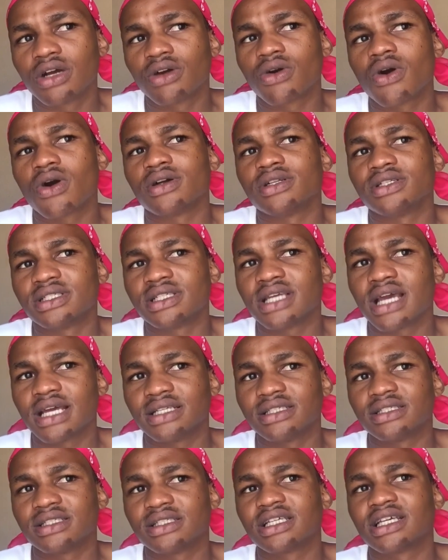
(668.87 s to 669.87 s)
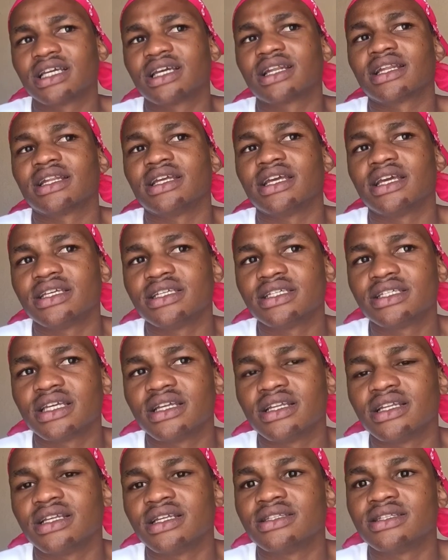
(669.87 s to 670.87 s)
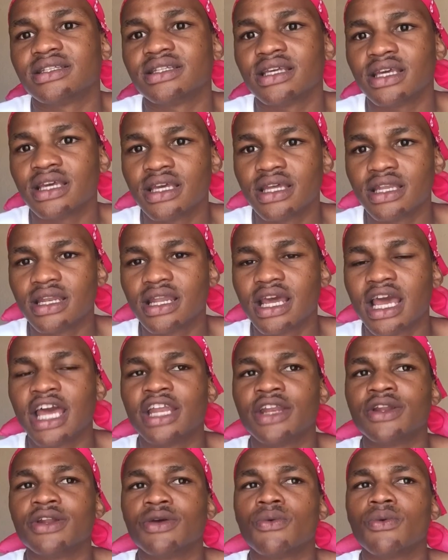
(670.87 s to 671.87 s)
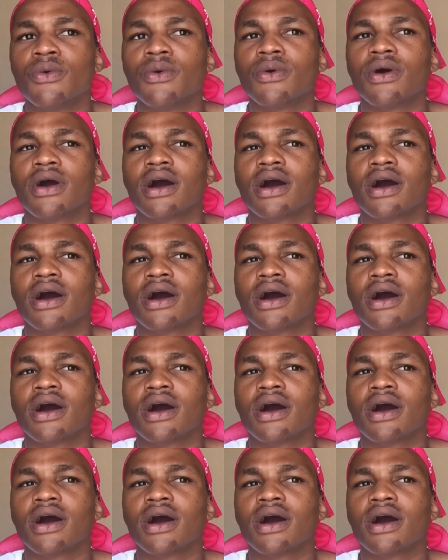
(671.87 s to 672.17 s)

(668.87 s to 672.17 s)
content creation is in and